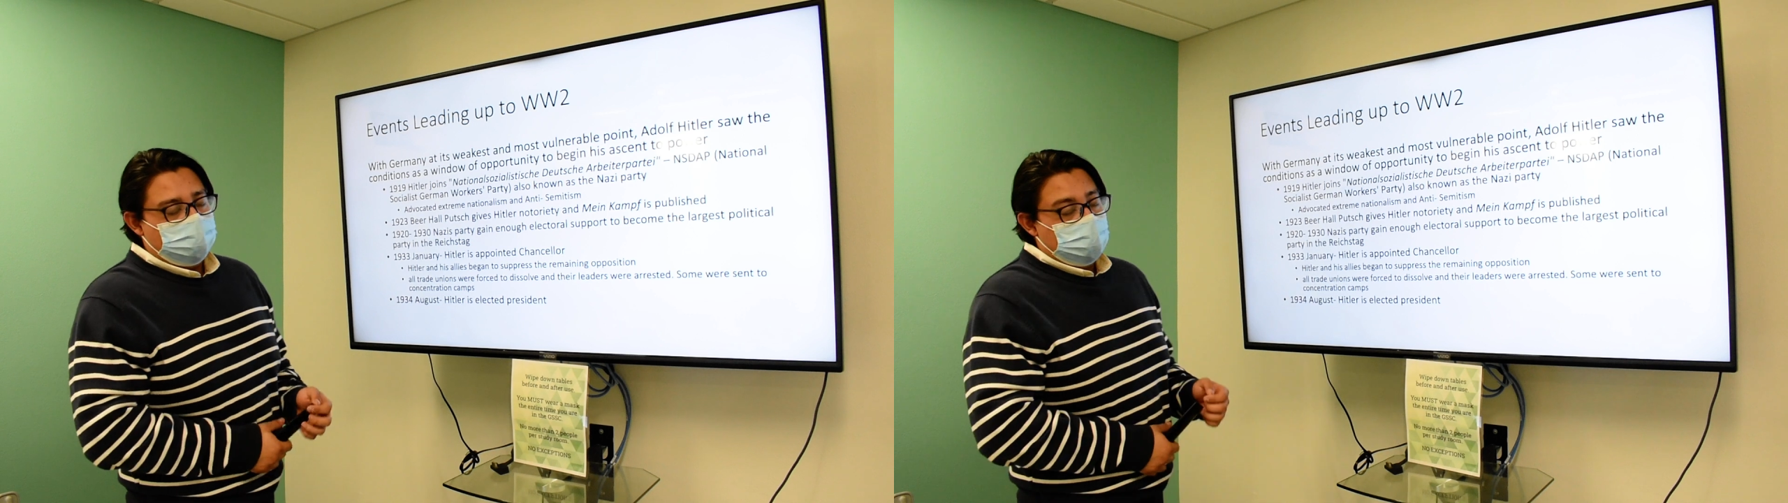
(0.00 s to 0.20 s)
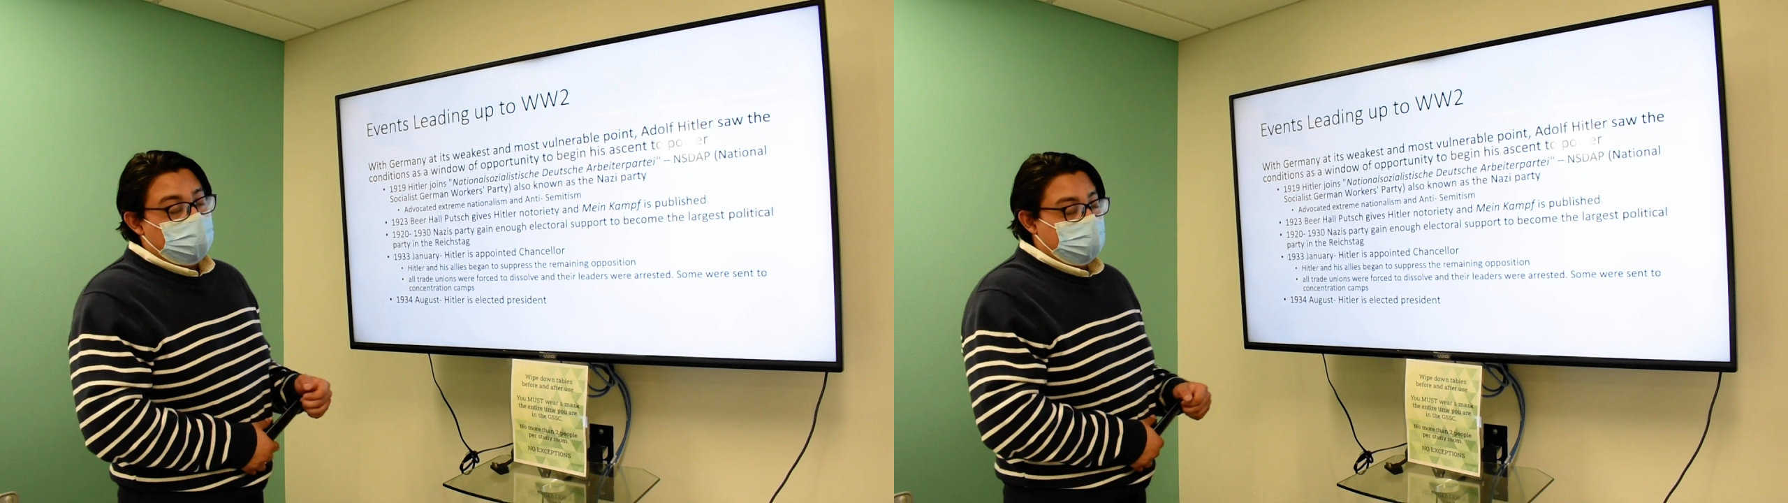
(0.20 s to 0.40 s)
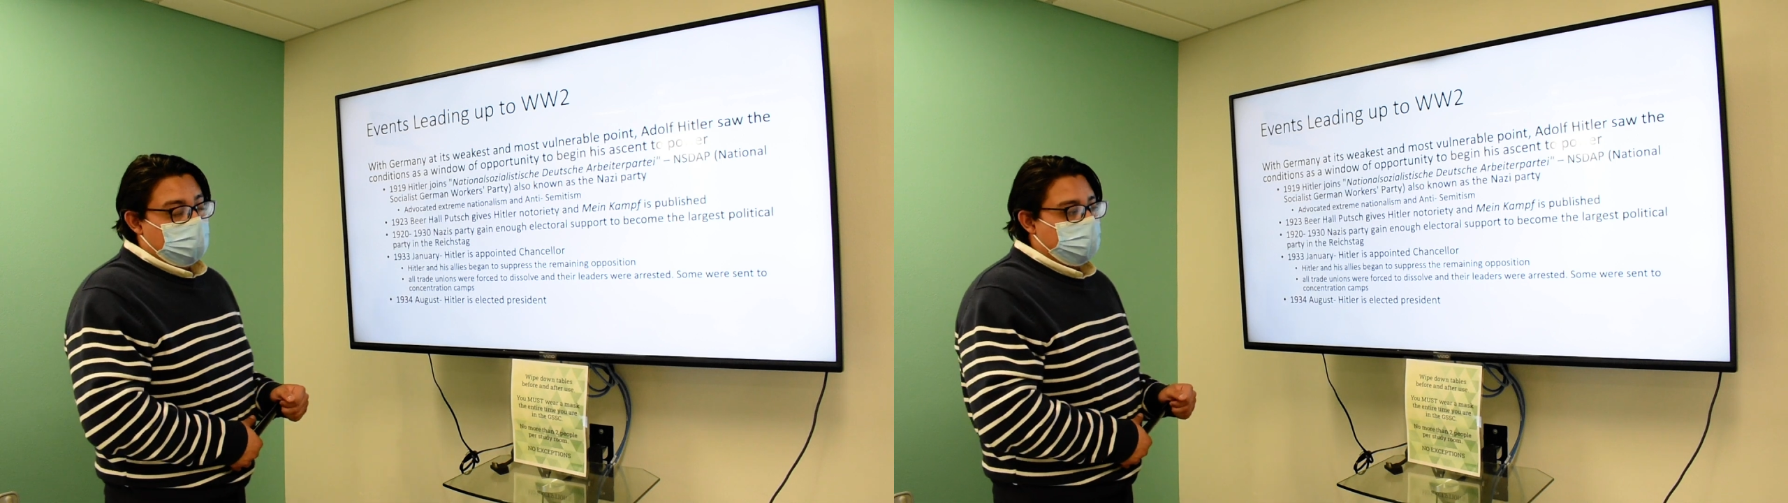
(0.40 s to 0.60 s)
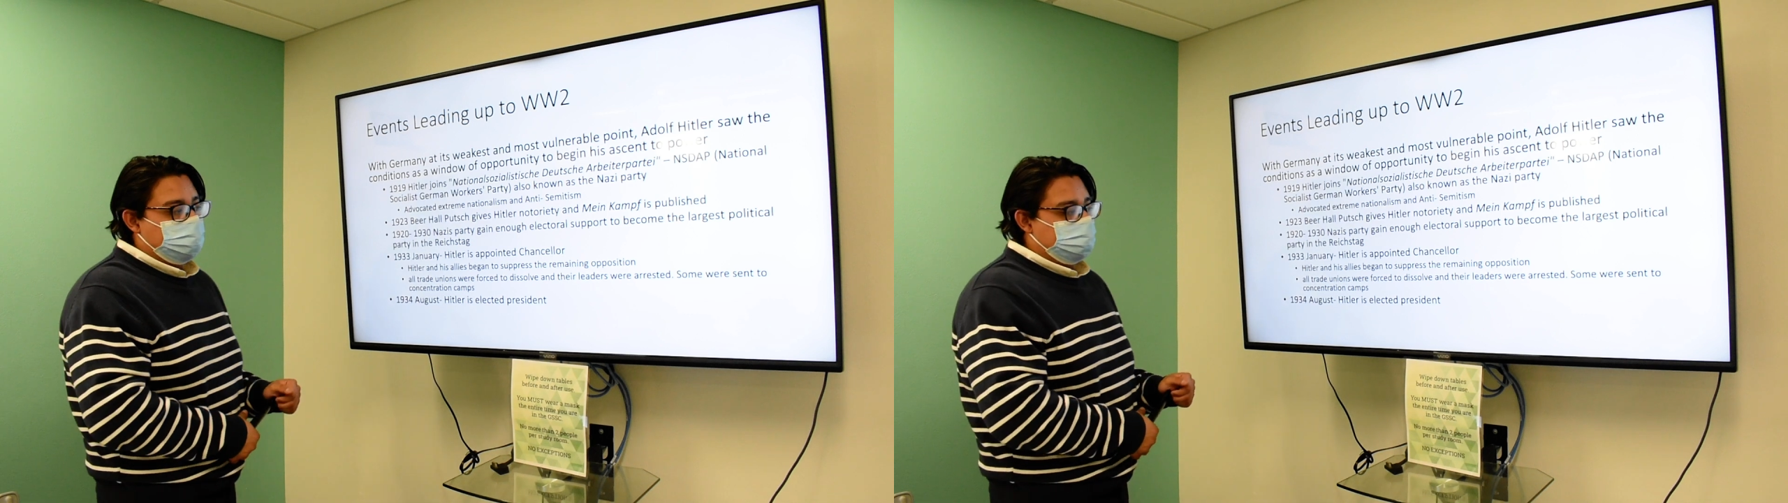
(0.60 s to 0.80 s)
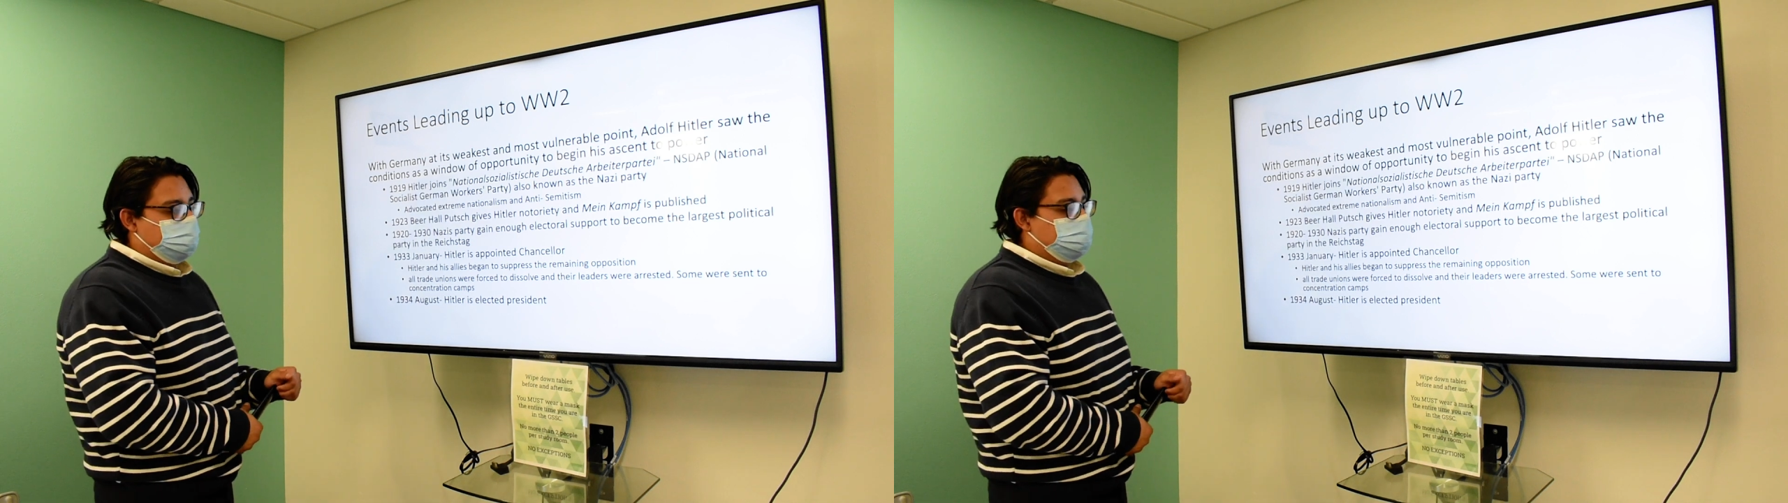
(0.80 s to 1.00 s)
remaining
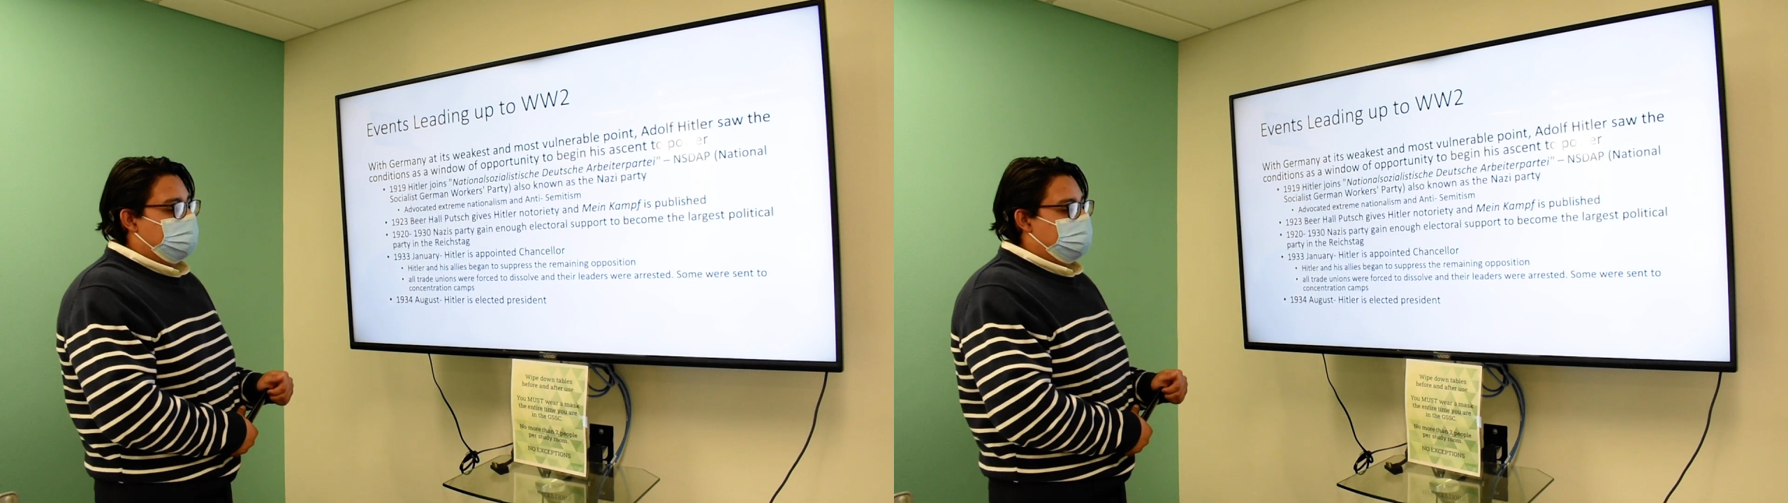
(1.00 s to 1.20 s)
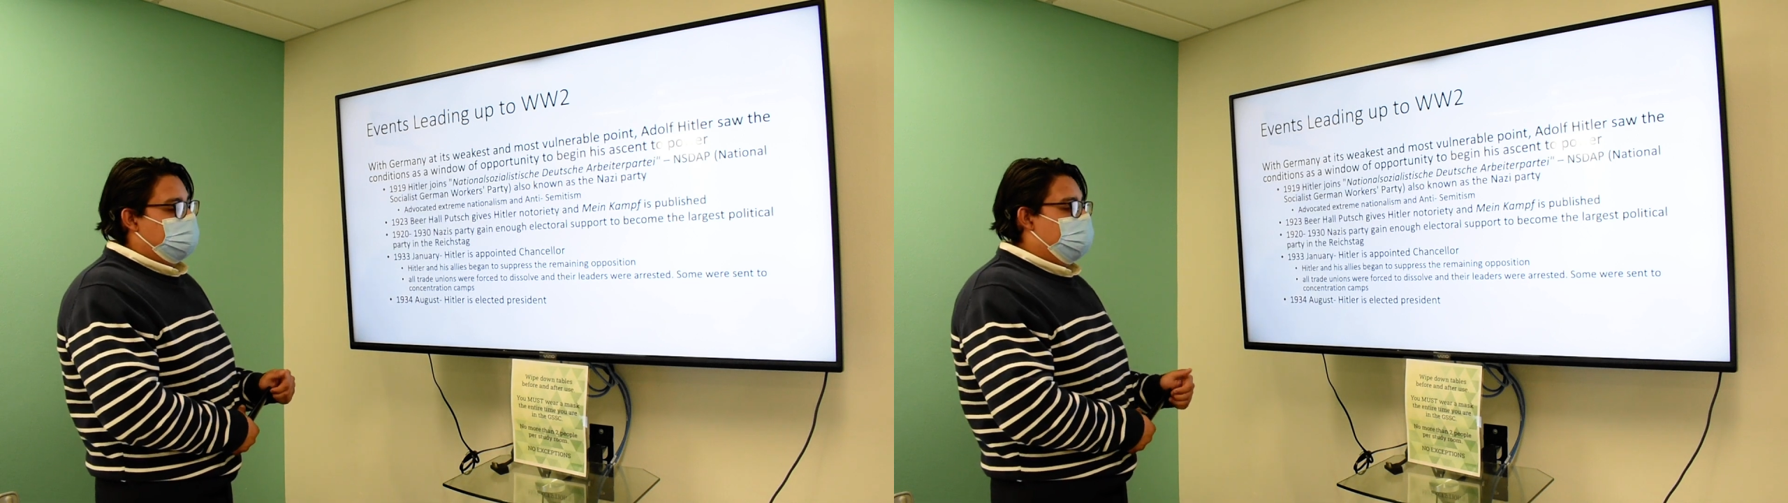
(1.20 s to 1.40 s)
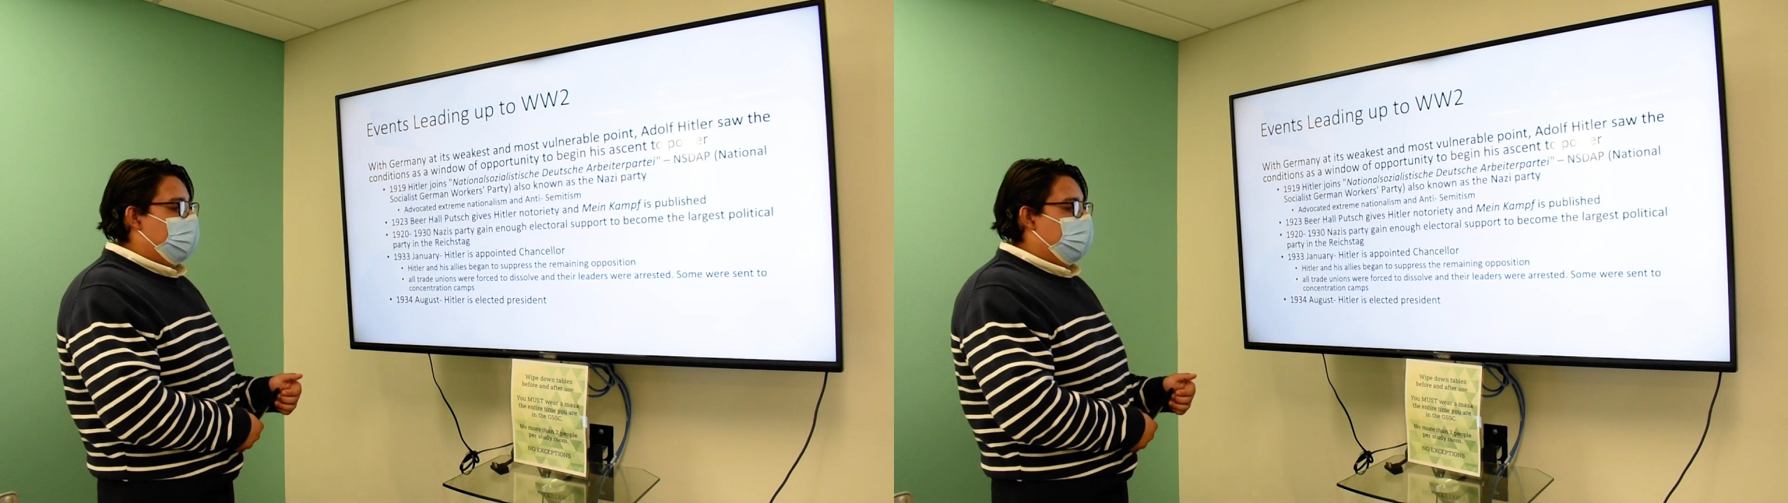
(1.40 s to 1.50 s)
opposition.